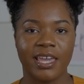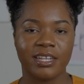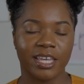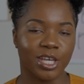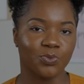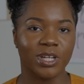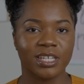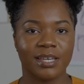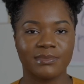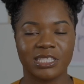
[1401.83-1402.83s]
And again, when
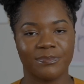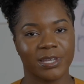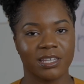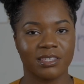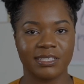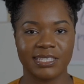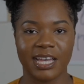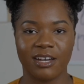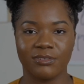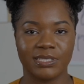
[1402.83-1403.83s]
it comes to picking the
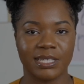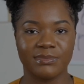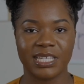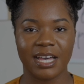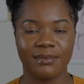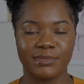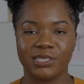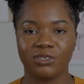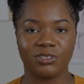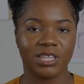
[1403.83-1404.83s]
sound, sometimes
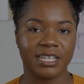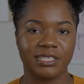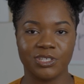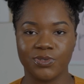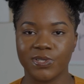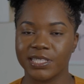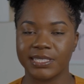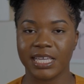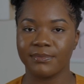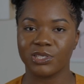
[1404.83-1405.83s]
you'll like to use the
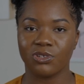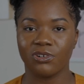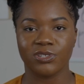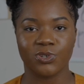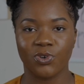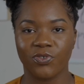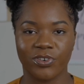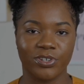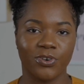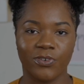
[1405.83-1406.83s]
same songs
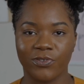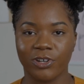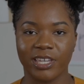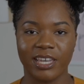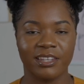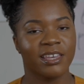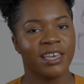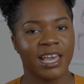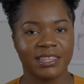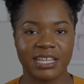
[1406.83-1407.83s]
over and over again,
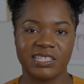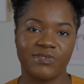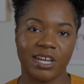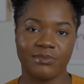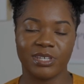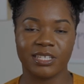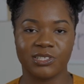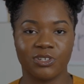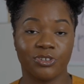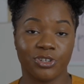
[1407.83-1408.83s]
and that's fine because,
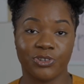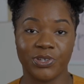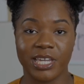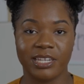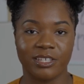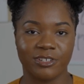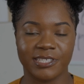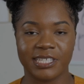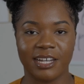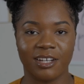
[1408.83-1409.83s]
you know, you're creating your
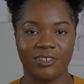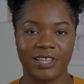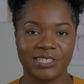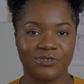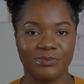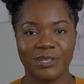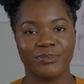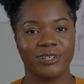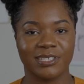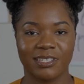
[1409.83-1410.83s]
style. That's for me
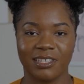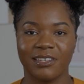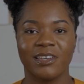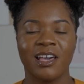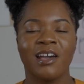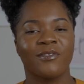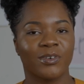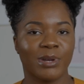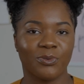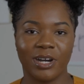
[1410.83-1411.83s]
personally.
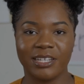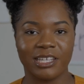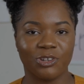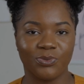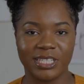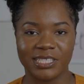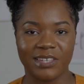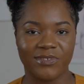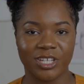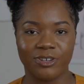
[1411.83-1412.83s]
For my Wind Down
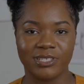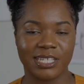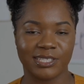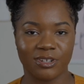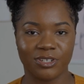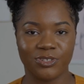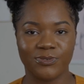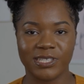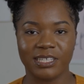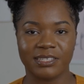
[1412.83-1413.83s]
Wednesday videos, I started
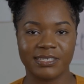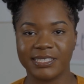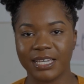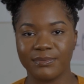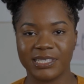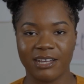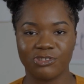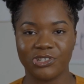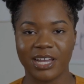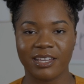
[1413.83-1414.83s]
using like the same
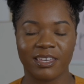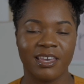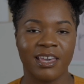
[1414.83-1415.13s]
soundtrack.